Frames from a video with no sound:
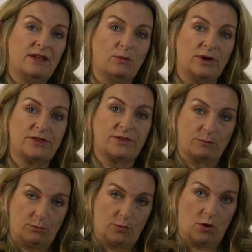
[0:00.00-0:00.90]
with
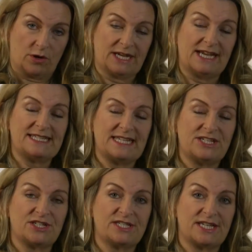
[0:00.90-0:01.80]

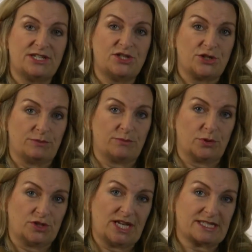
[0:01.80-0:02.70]
organisations in student
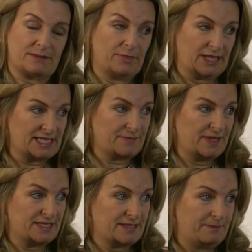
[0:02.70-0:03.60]
projects and placements.